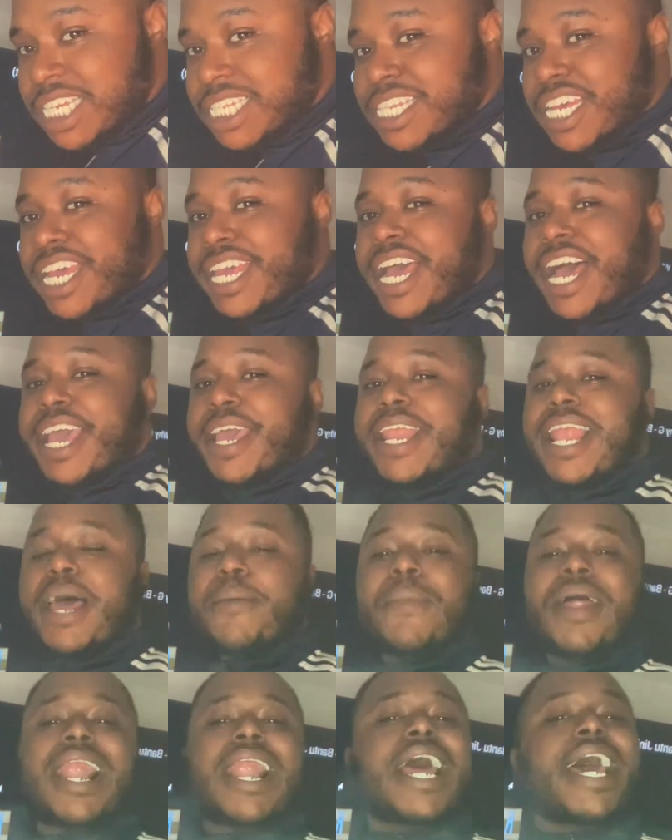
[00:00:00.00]
Tell you how you like
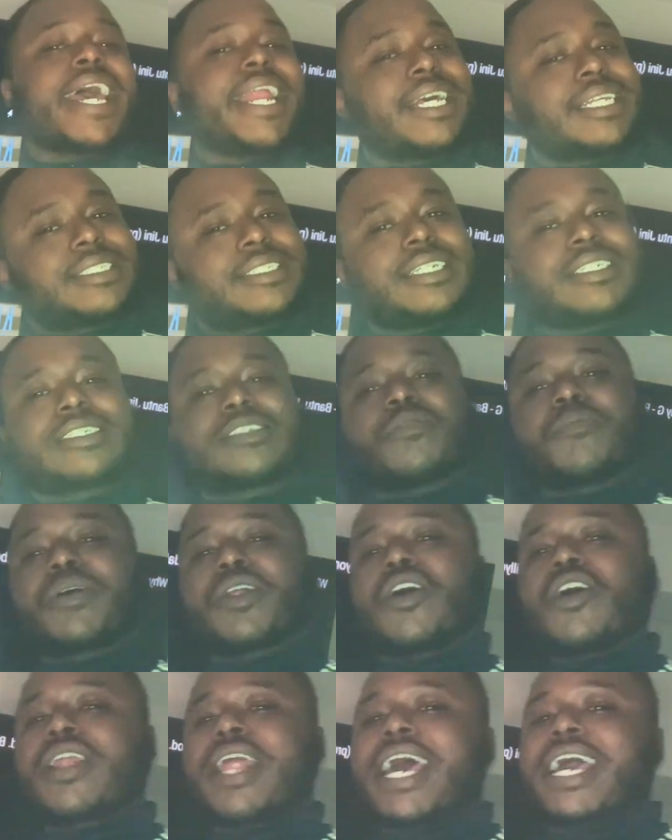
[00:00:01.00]
my lighting system and
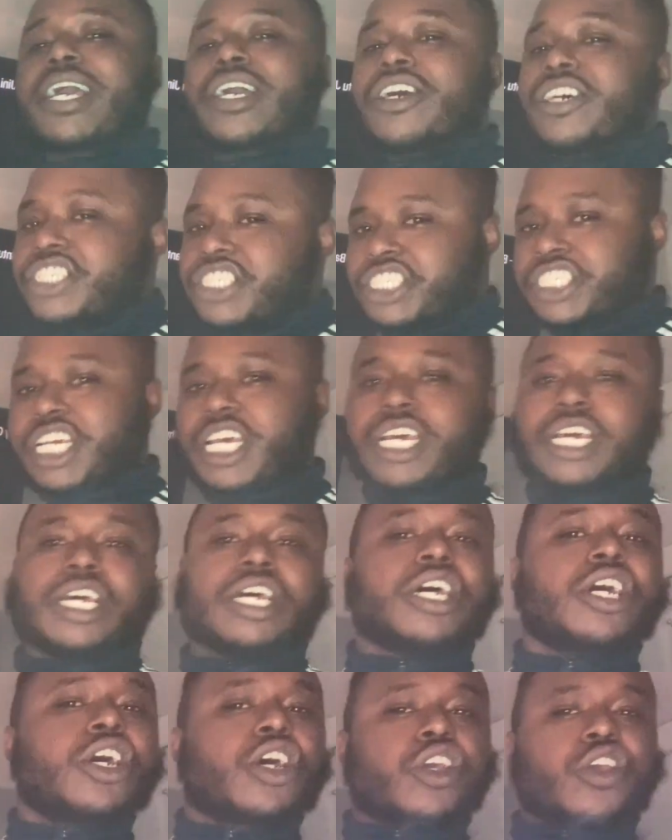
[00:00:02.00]
all that good shit.
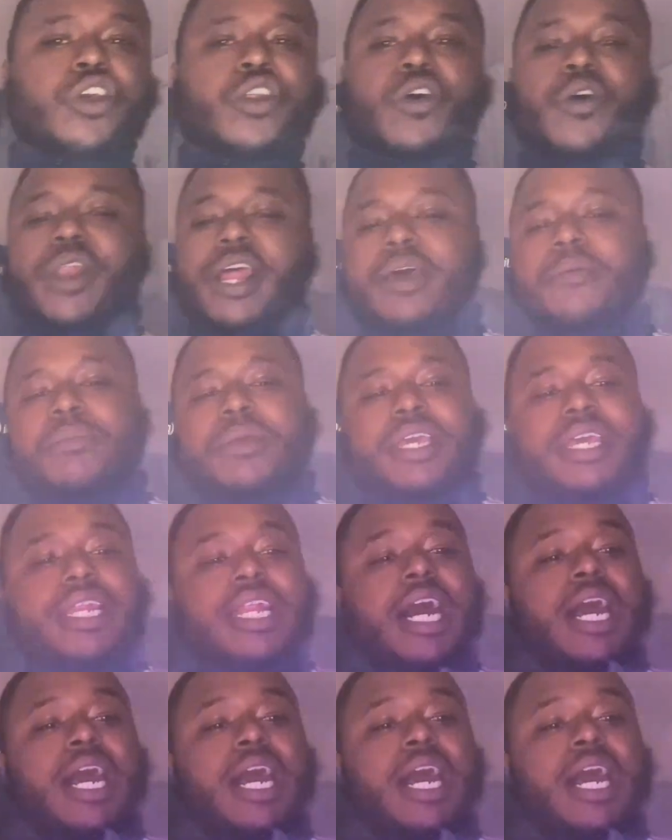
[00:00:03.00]
You know what I mean?